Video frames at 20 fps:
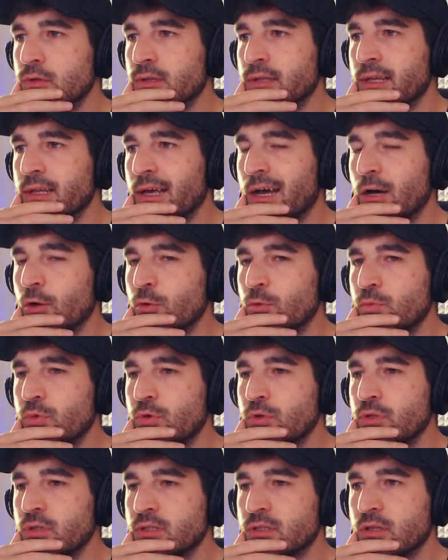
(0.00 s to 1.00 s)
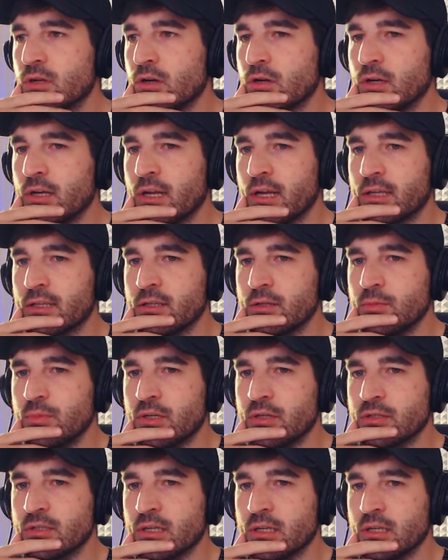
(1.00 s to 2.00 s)
The output is not connected
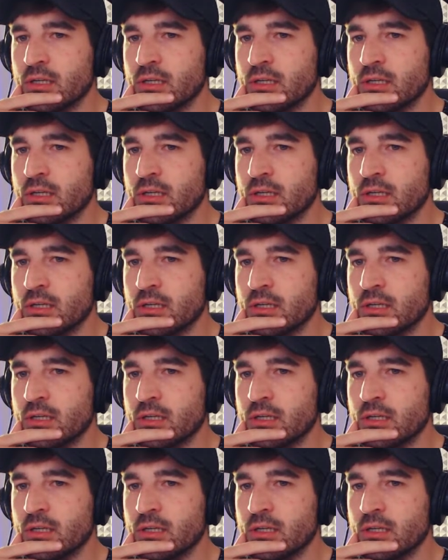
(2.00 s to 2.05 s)
because